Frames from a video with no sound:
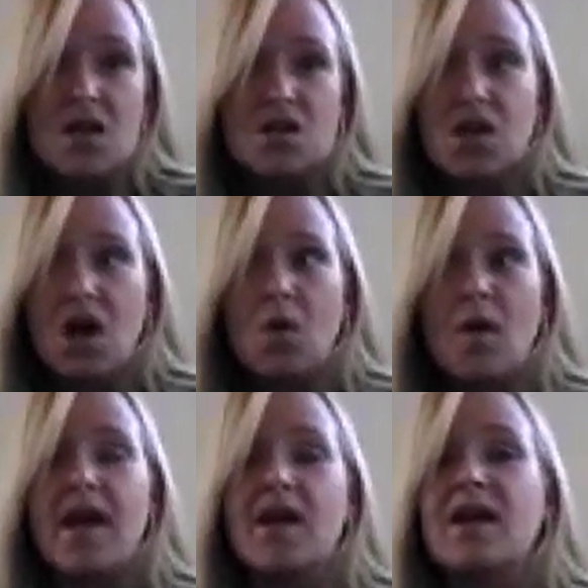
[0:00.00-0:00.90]
So
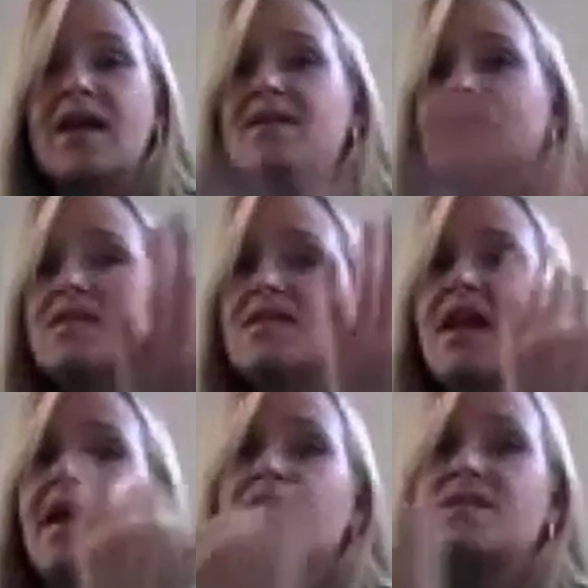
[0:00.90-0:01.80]
it is
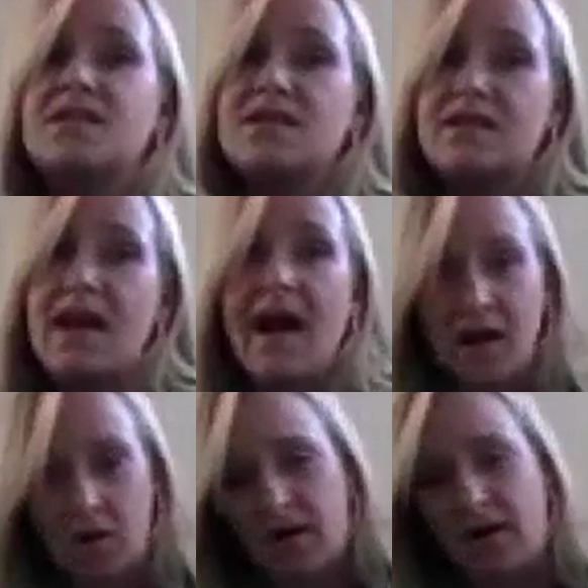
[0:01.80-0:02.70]
a
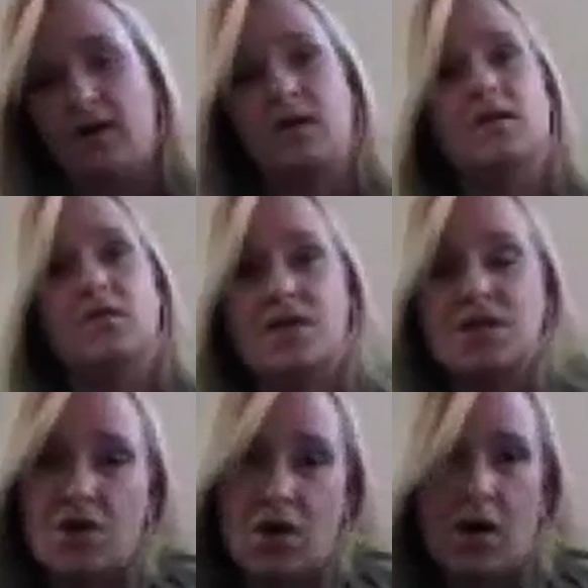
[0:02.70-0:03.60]
staggering
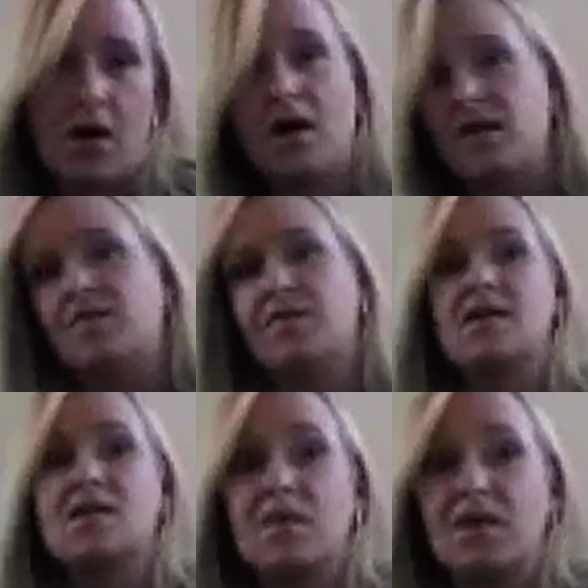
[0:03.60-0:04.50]
return on
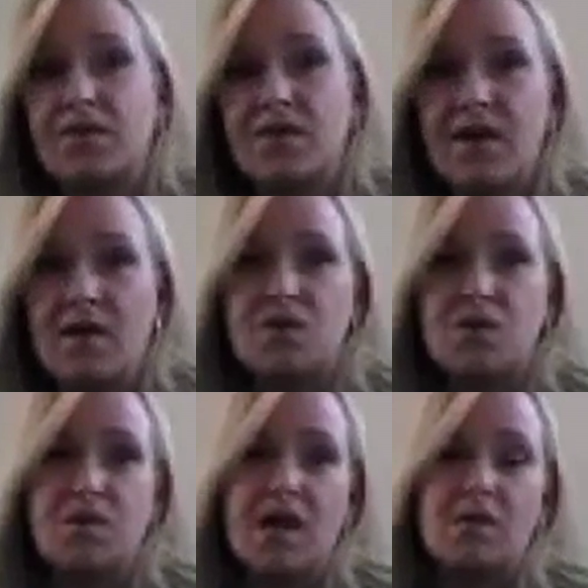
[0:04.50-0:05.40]
investment for them to
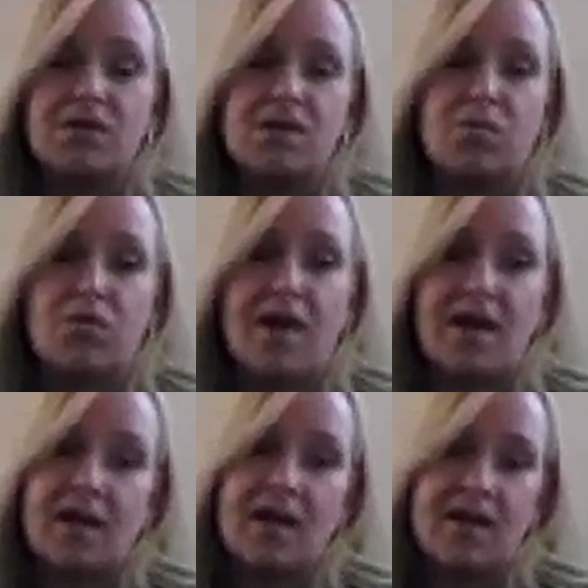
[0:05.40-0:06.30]
be able to
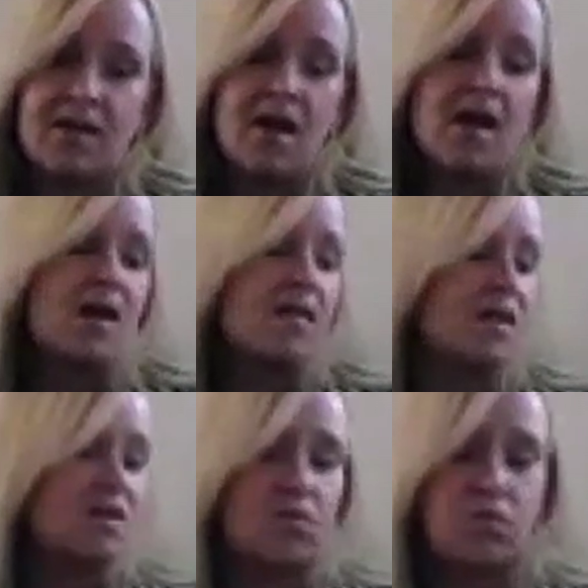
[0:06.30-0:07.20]
bring in
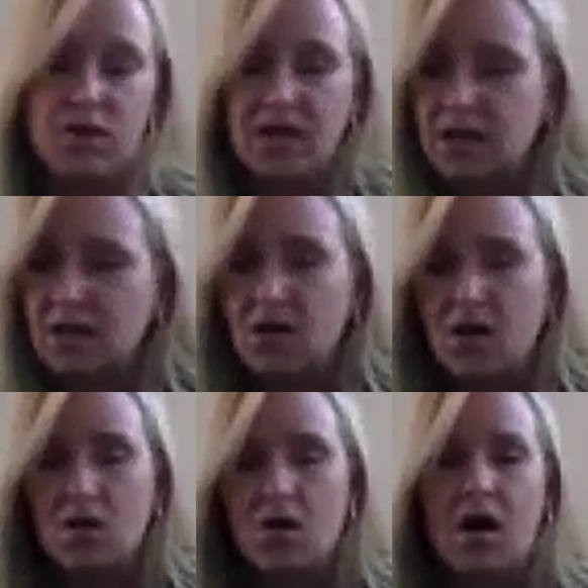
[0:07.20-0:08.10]
these really
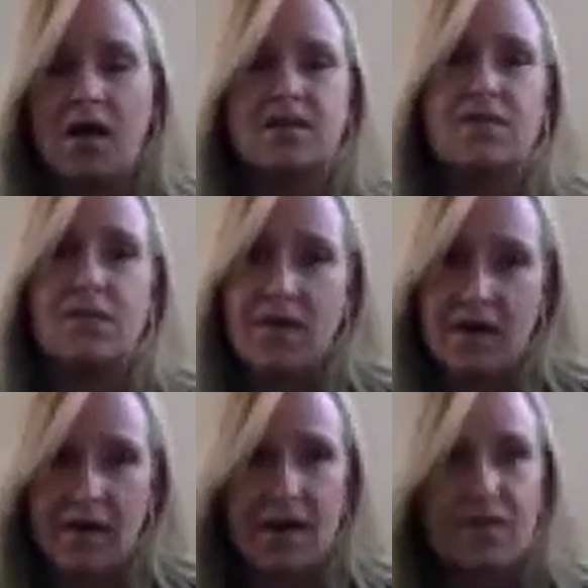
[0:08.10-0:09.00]
low-cost,
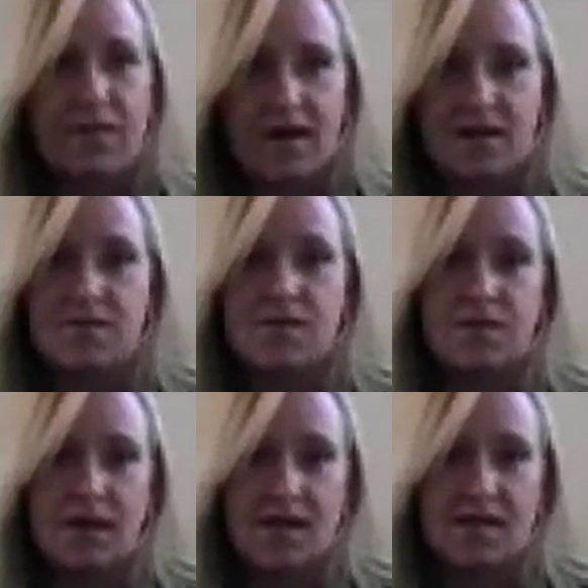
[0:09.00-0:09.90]
very effective
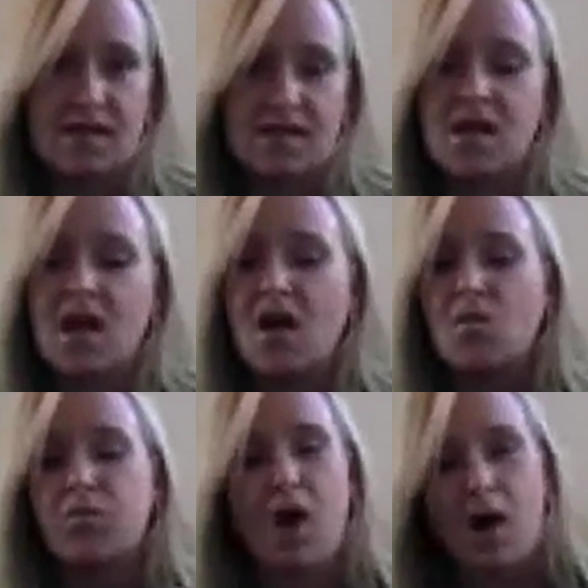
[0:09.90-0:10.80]
devices,
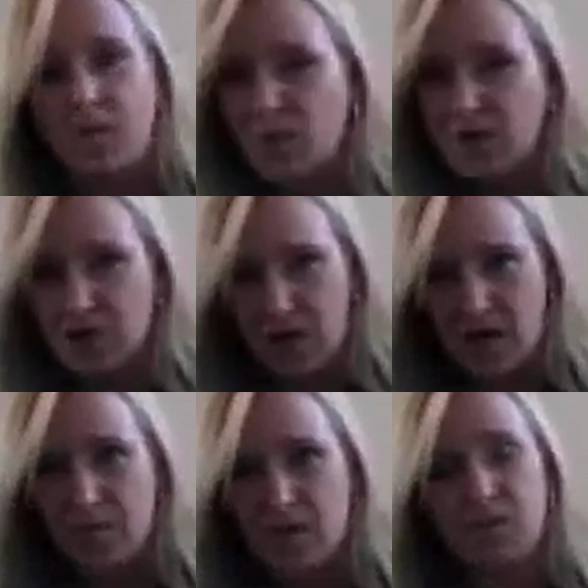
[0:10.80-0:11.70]
properly
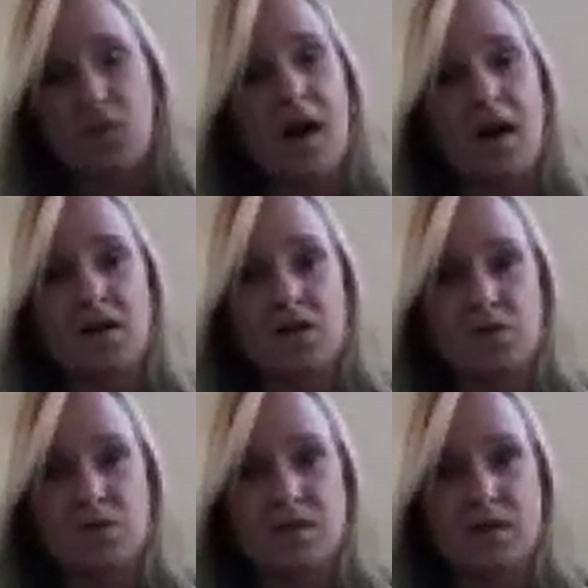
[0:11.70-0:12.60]
train people how to
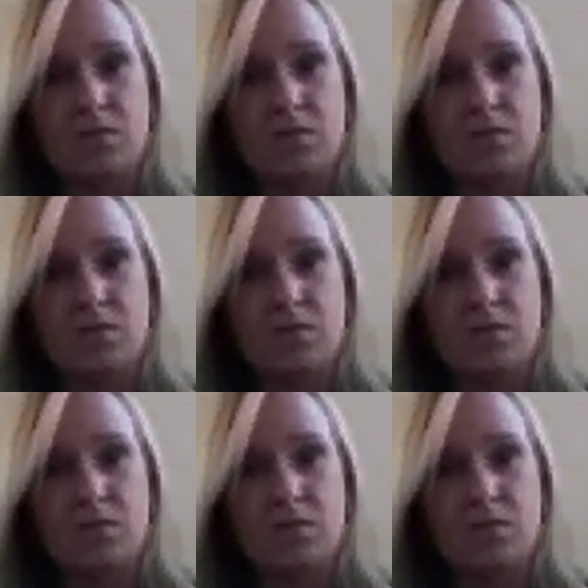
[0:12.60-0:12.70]
use